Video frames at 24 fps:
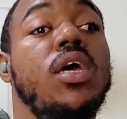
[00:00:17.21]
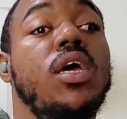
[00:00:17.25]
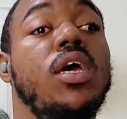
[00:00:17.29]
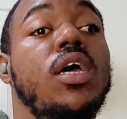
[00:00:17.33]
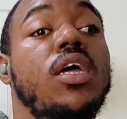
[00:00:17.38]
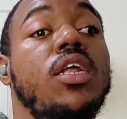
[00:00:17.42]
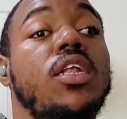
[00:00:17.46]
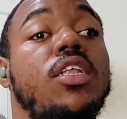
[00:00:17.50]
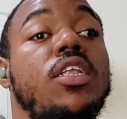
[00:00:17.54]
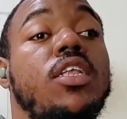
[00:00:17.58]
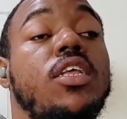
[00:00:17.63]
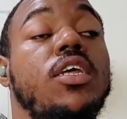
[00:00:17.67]

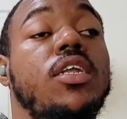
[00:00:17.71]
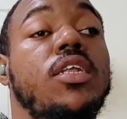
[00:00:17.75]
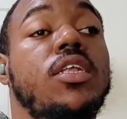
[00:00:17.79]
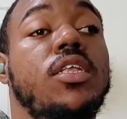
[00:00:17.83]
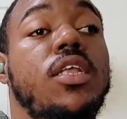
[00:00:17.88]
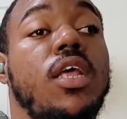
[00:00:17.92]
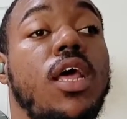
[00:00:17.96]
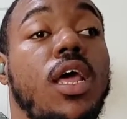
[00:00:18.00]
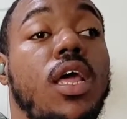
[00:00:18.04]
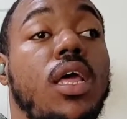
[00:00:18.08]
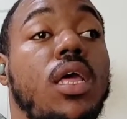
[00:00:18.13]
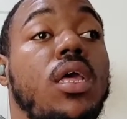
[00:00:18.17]
and
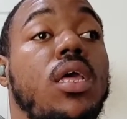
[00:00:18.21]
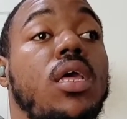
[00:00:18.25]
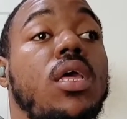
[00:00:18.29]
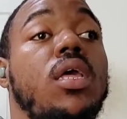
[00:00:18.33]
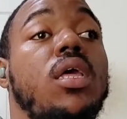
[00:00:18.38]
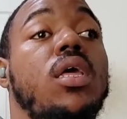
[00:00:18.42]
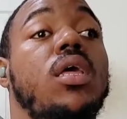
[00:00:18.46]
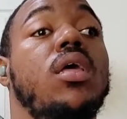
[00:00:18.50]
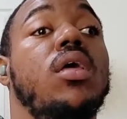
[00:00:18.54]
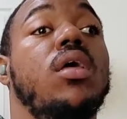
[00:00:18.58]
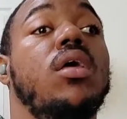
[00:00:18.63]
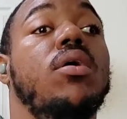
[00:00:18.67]

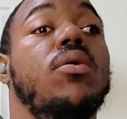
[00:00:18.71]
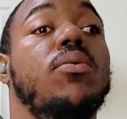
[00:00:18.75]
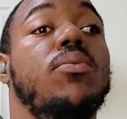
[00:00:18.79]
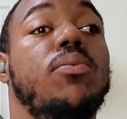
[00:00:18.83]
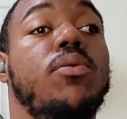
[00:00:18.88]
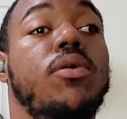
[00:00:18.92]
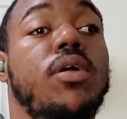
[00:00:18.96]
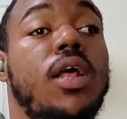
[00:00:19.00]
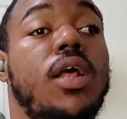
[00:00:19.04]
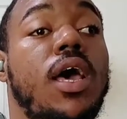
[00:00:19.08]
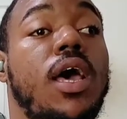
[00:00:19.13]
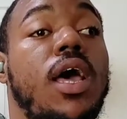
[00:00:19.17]
today
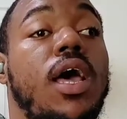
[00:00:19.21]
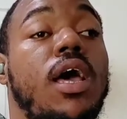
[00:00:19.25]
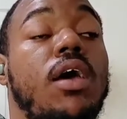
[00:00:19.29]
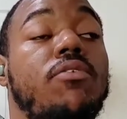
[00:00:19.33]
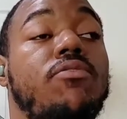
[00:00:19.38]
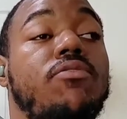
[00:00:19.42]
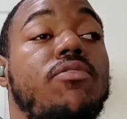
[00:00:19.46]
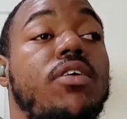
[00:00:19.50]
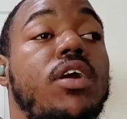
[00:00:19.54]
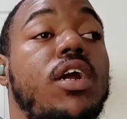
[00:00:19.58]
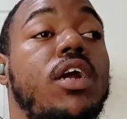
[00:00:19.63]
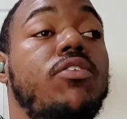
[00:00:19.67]
what I
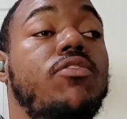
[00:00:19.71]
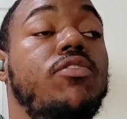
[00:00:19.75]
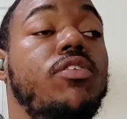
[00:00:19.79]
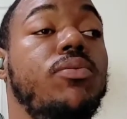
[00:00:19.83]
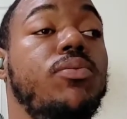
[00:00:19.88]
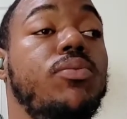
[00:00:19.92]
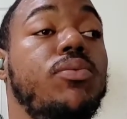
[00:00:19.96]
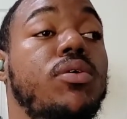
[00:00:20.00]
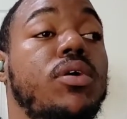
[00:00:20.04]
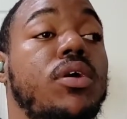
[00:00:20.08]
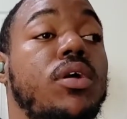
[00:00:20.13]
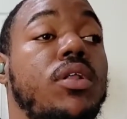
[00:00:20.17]
have for
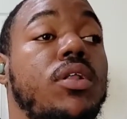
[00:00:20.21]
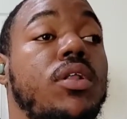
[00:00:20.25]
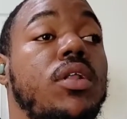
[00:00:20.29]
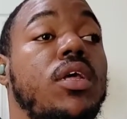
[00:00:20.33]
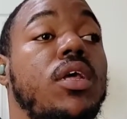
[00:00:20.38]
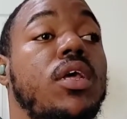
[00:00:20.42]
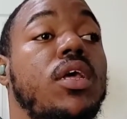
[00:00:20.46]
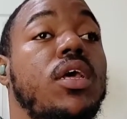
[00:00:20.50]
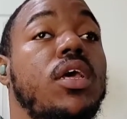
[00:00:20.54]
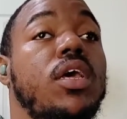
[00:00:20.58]
everyone